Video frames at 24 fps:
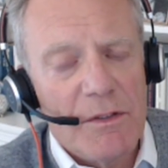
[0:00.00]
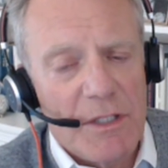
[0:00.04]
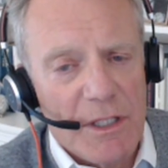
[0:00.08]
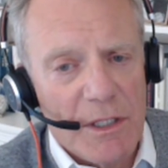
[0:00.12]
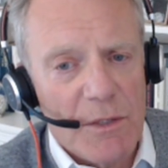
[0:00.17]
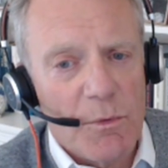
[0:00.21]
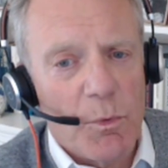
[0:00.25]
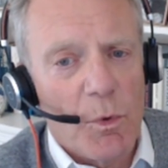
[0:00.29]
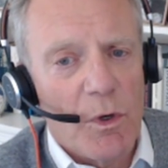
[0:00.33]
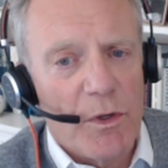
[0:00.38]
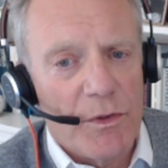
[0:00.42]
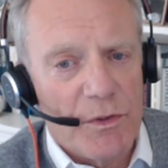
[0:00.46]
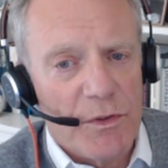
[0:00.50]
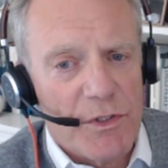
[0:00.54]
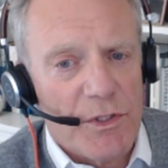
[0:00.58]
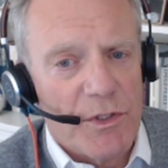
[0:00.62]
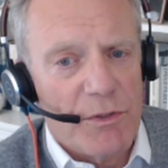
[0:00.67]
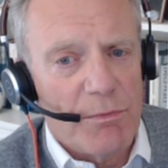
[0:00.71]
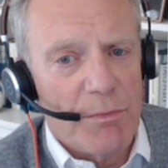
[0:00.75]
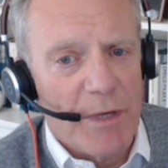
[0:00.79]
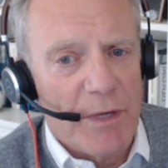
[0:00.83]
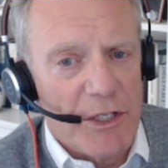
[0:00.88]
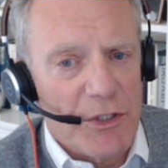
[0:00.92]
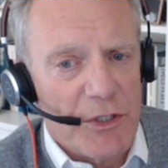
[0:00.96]
did want
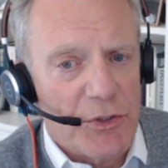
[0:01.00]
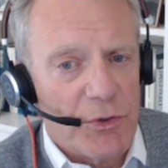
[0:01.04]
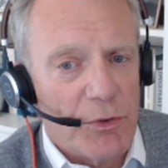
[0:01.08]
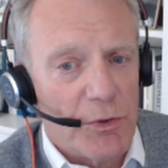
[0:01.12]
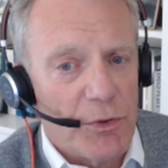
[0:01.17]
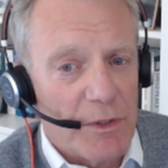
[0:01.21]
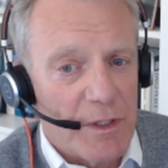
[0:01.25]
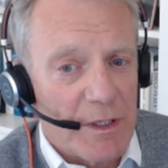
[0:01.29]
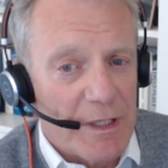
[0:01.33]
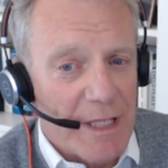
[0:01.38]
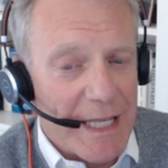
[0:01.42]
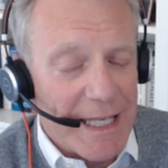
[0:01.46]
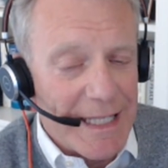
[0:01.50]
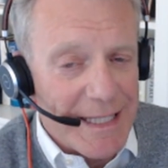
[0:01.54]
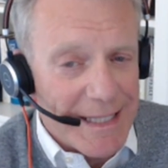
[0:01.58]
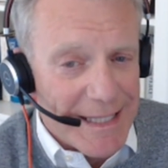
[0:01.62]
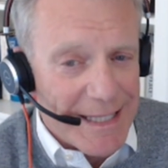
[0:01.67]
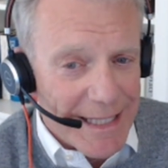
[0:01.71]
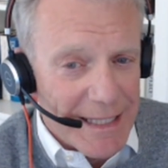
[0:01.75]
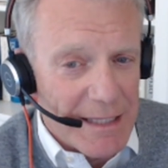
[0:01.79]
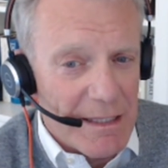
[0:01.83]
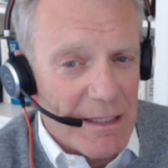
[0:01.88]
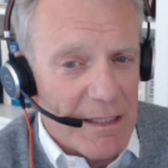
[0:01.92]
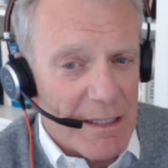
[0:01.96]
to make sure that they
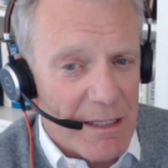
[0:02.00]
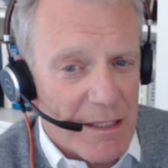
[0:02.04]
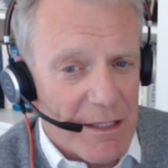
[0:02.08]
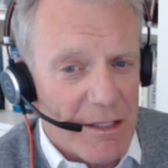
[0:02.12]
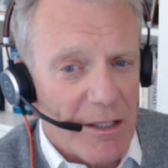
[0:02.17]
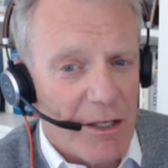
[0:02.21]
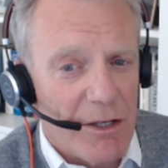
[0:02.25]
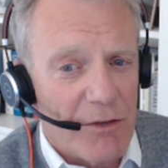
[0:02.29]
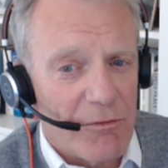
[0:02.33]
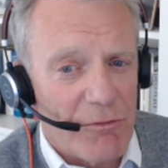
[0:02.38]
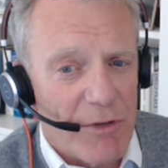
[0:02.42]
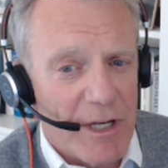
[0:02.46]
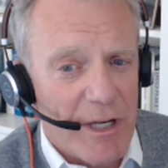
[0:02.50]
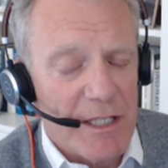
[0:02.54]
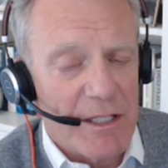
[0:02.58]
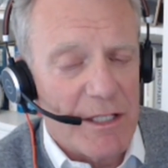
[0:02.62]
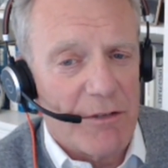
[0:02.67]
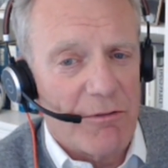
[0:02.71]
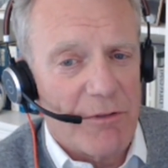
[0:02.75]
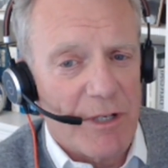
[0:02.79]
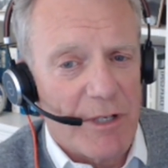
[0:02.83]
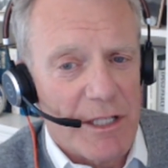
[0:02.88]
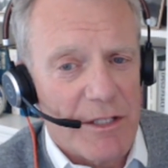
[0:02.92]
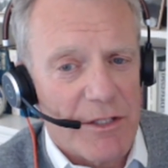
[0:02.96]
didn't start
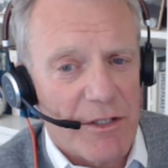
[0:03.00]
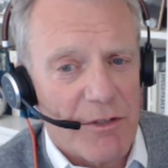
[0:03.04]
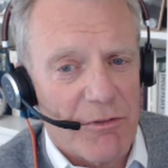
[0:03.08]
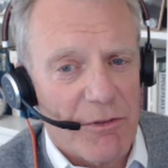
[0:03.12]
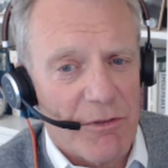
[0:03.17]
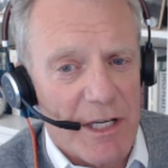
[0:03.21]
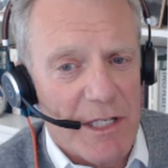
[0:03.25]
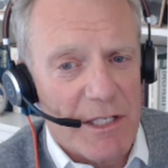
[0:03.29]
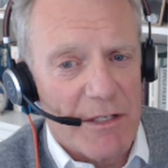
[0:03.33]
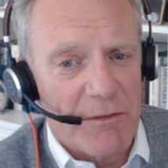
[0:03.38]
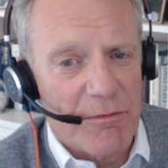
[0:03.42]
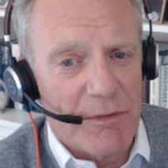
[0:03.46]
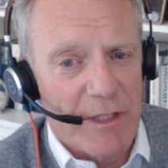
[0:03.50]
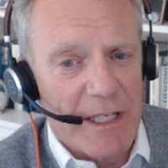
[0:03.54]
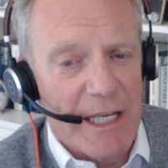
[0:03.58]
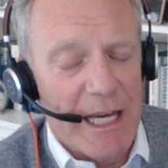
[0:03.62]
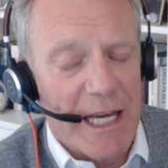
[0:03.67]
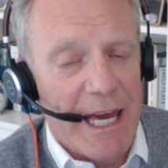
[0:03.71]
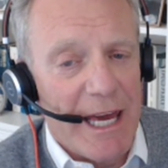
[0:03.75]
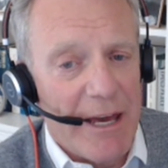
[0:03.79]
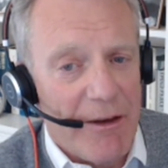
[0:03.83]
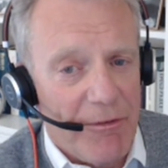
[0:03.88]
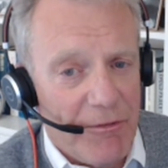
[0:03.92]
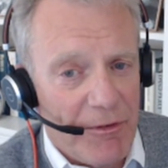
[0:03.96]
raising rates
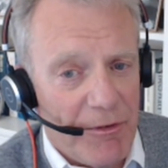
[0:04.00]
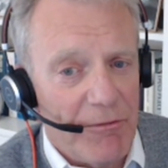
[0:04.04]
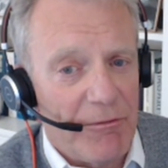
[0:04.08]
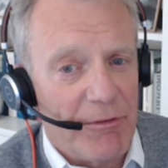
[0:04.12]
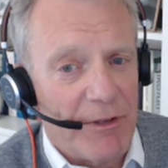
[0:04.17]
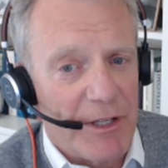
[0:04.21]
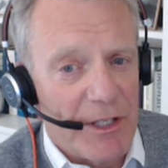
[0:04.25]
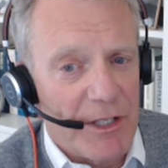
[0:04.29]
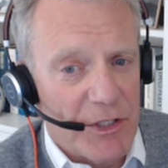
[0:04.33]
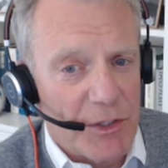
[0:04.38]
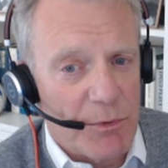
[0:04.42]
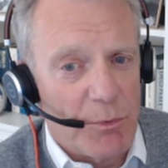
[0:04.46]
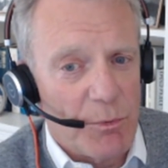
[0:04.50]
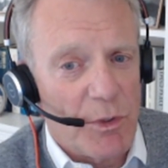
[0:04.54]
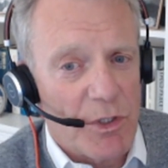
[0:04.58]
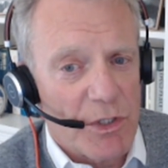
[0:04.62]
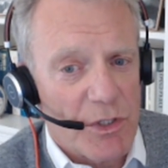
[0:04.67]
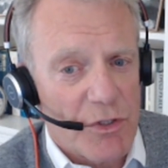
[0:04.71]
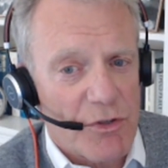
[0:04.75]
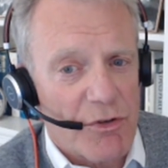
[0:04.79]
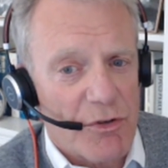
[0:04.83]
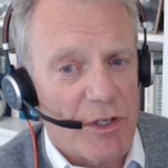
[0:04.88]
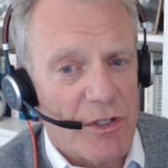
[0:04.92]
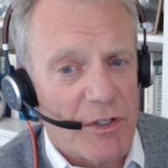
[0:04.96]
aggressively if inflation
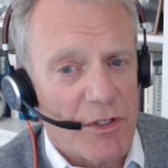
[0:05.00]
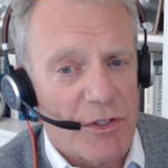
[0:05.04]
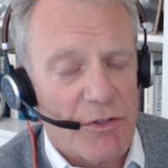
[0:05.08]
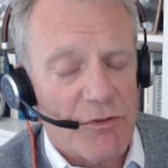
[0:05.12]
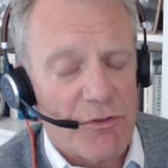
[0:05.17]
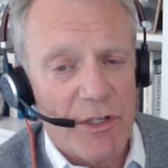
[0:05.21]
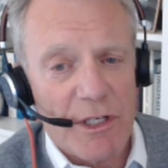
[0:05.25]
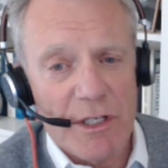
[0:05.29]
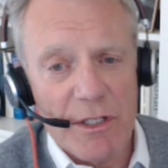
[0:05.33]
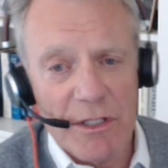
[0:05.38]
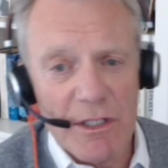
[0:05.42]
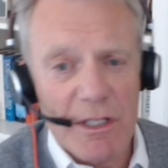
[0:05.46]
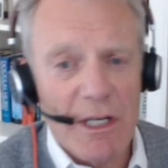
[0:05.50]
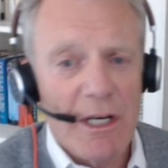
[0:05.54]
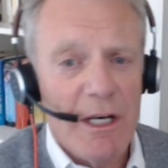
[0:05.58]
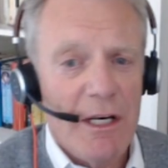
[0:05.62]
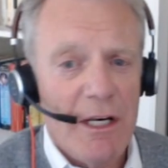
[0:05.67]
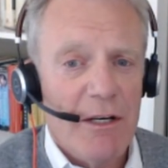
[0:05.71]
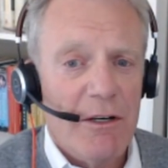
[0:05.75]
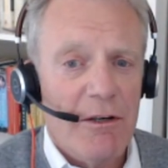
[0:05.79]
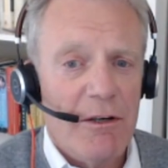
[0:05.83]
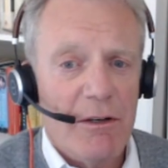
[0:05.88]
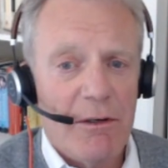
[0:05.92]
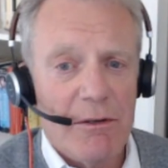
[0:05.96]
was transitory, because,
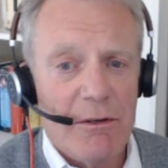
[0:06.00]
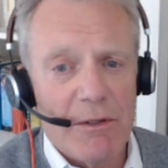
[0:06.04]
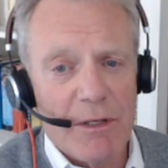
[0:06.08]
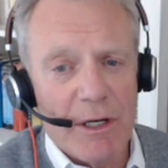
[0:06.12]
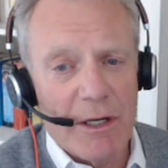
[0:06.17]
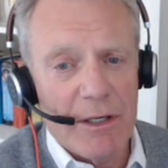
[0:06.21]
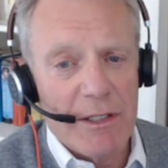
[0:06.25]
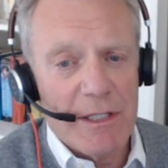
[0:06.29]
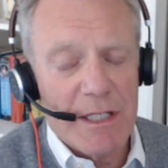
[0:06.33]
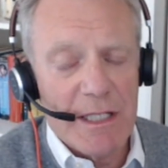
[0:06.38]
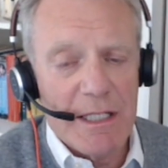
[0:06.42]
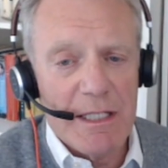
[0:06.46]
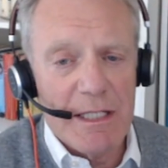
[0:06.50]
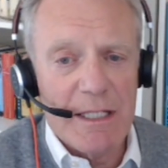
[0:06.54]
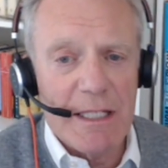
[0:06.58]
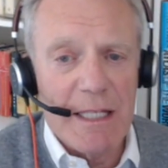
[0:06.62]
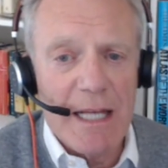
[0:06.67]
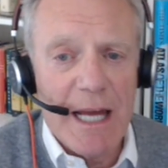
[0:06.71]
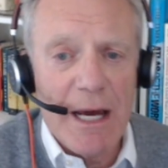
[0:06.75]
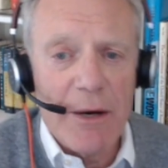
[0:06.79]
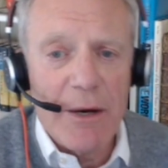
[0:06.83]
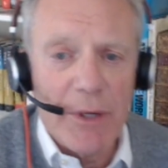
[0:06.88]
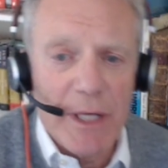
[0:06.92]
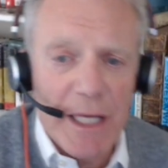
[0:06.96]
you know, it's
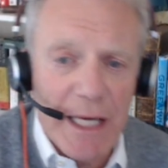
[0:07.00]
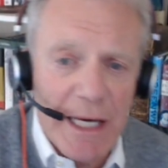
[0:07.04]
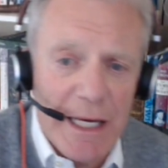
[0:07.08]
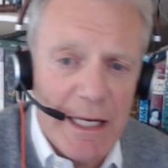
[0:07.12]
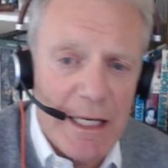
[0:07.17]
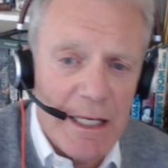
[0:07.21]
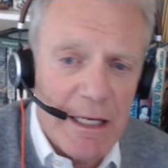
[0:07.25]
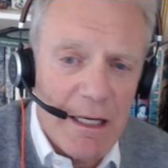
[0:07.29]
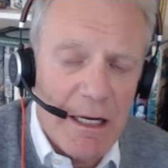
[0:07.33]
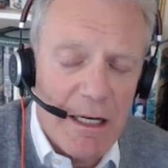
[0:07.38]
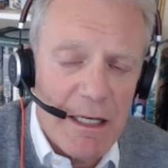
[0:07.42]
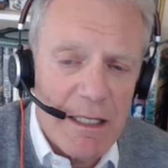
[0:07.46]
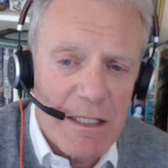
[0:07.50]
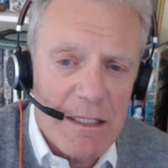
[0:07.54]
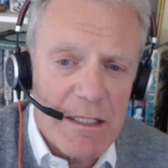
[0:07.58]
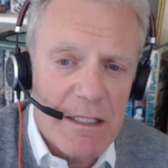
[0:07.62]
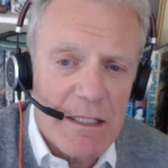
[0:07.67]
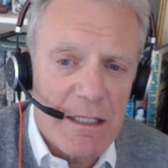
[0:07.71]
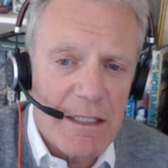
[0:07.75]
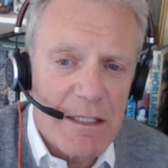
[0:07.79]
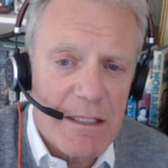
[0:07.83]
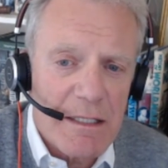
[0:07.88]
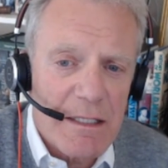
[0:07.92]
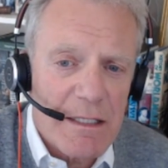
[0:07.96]
easy now, again, in
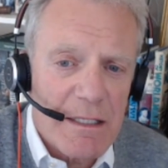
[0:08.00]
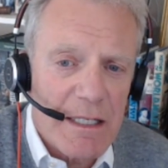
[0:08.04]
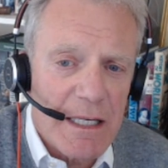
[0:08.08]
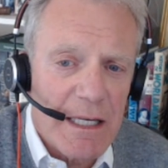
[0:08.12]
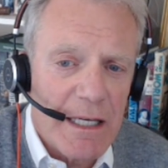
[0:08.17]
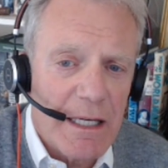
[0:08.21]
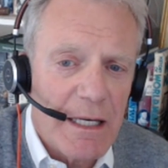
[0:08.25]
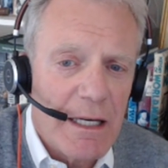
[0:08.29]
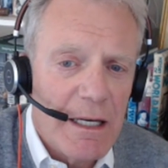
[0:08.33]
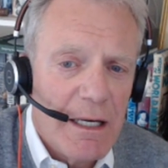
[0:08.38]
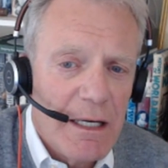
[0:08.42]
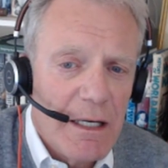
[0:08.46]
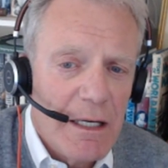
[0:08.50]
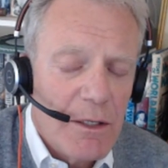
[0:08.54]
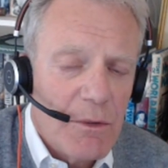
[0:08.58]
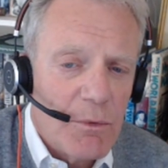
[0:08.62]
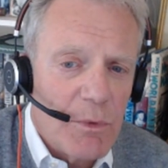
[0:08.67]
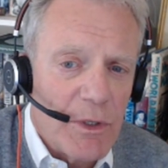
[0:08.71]
hindsight, to say right.